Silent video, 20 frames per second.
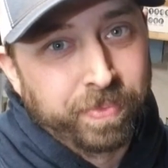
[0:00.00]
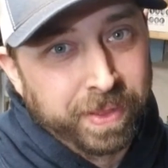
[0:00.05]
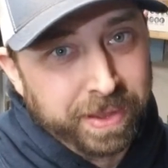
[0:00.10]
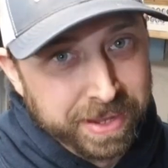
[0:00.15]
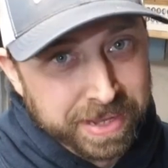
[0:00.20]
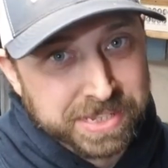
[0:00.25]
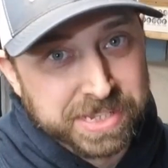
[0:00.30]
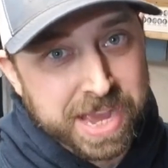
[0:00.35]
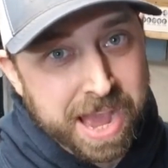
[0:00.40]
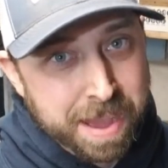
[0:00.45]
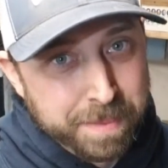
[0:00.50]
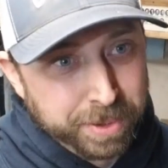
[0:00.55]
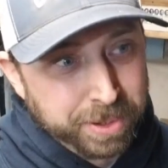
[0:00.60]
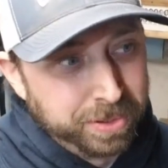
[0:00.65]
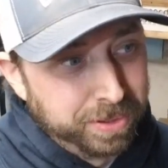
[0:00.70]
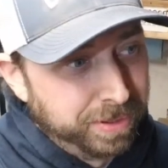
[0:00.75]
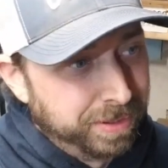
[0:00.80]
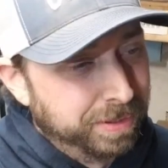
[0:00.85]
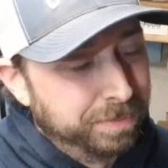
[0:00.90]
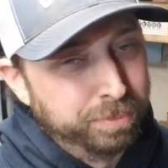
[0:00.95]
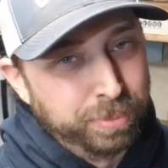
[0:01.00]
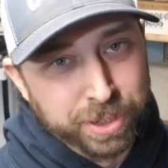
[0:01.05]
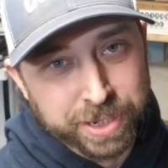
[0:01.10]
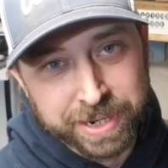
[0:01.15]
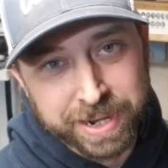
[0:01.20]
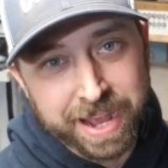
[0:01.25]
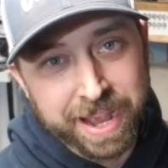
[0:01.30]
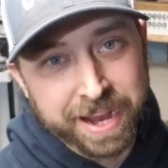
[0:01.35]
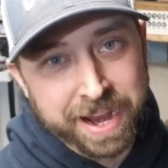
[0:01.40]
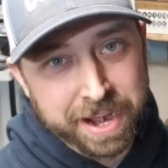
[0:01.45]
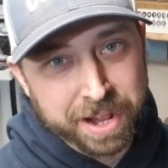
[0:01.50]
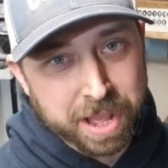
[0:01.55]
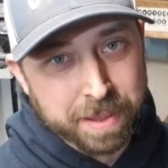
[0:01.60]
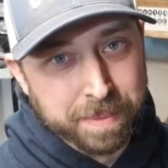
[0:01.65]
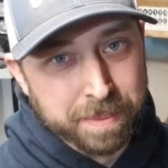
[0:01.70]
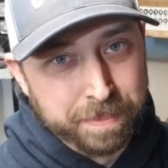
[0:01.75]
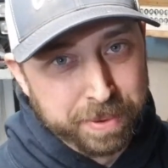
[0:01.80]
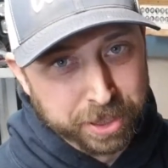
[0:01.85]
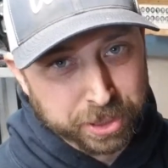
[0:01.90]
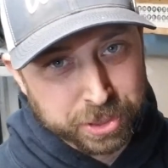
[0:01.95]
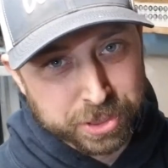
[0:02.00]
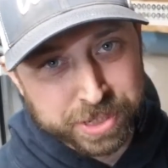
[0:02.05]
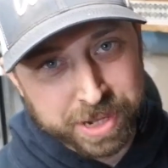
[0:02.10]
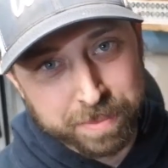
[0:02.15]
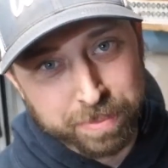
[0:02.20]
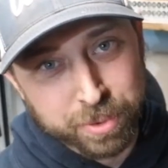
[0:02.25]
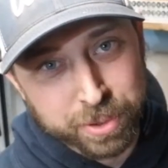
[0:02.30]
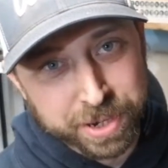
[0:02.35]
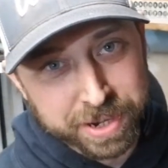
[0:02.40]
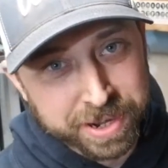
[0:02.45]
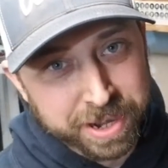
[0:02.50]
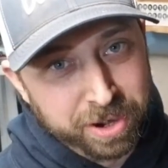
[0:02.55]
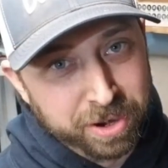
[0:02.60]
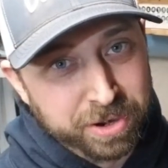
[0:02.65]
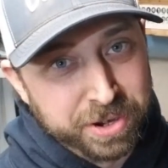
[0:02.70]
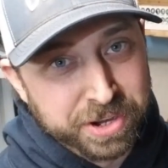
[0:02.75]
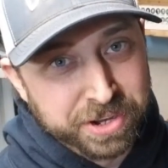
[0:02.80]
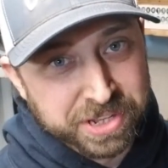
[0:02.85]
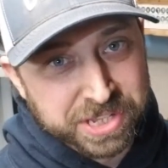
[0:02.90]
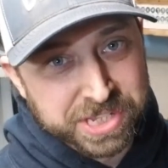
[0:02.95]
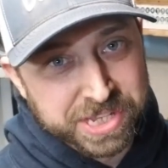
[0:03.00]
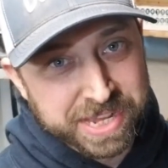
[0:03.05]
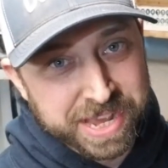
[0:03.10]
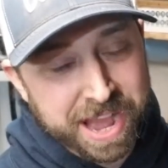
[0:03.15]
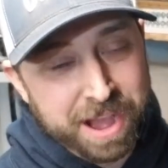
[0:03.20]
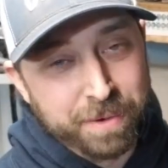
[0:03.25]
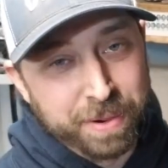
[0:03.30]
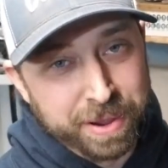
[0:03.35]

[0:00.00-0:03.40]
It's comical, but I got a couple of pictures I'll put in here, and you can see